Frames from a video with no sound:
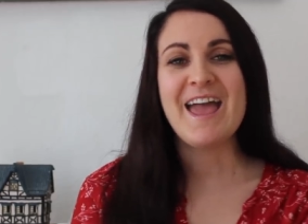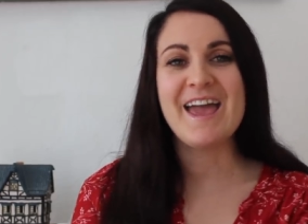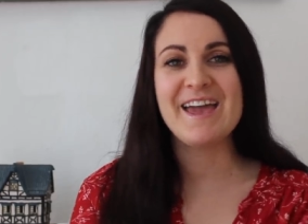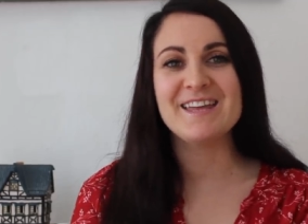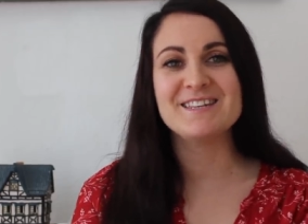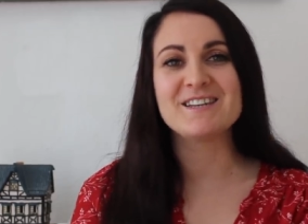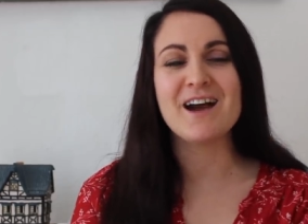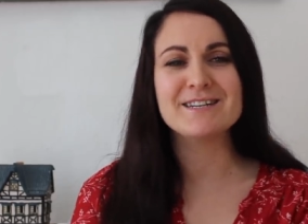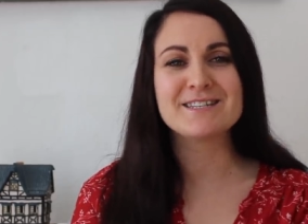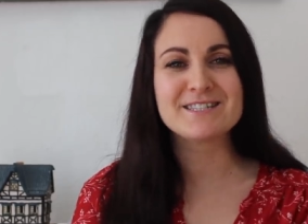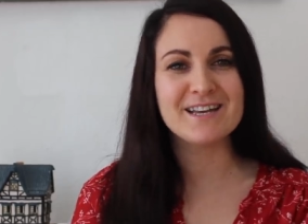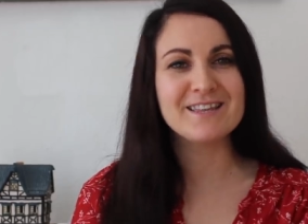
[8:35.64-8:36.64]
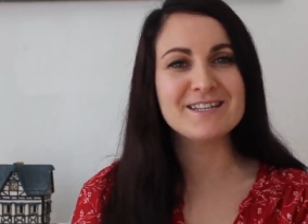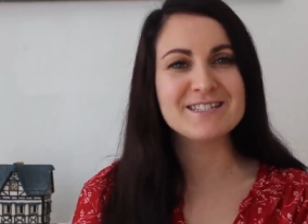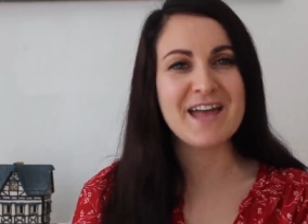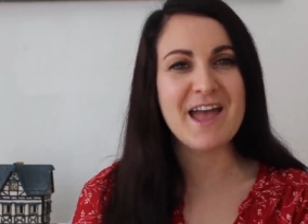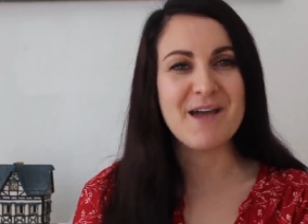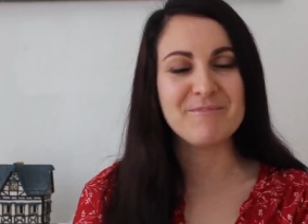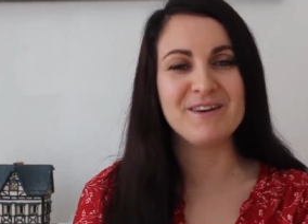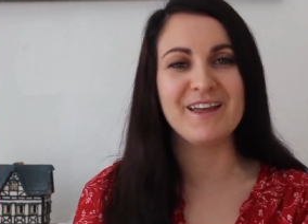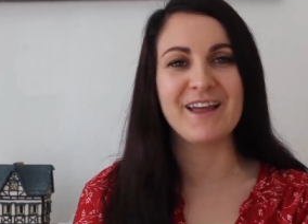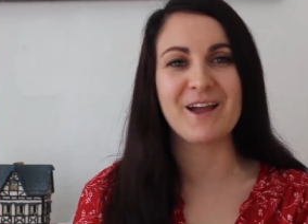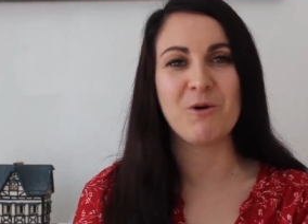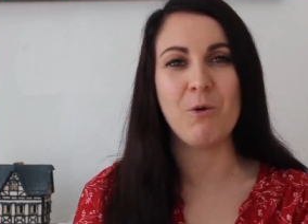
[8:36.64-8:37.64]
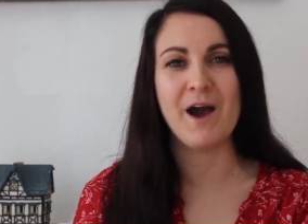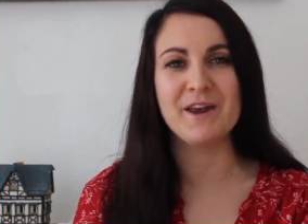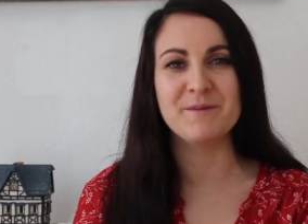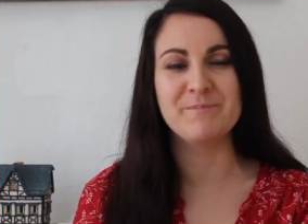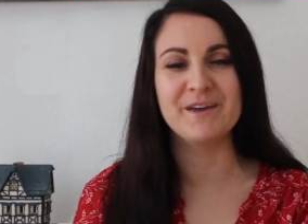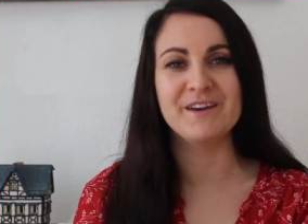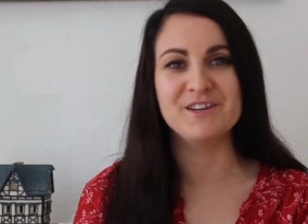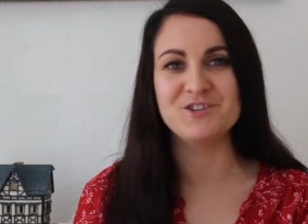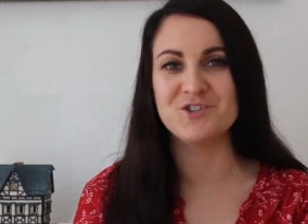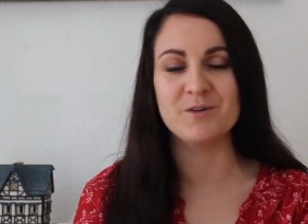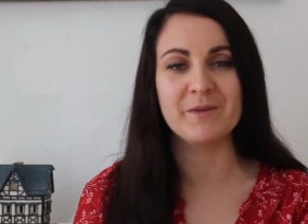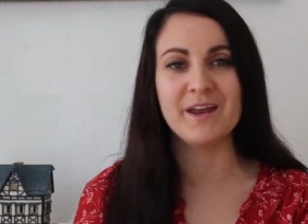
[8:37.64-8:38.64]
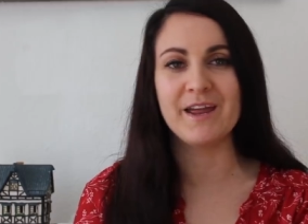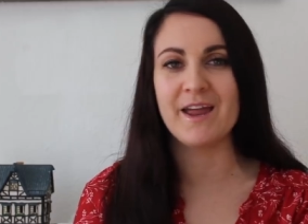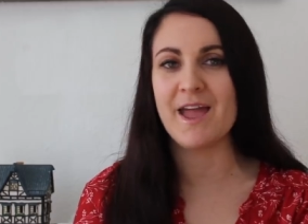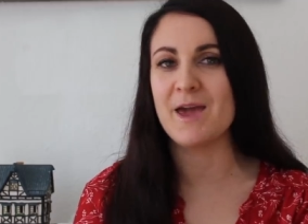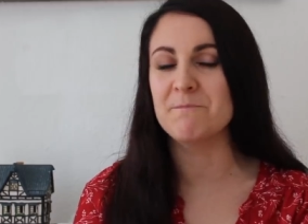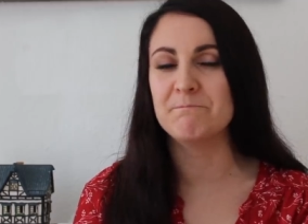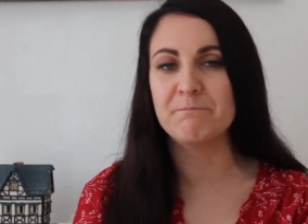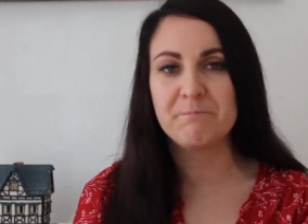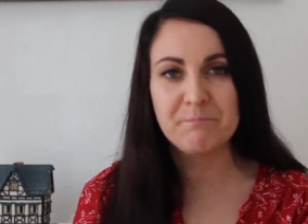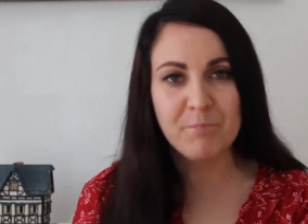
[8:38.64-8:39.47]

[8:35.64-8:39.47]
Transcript: And I see this happening quite a bit in Germany and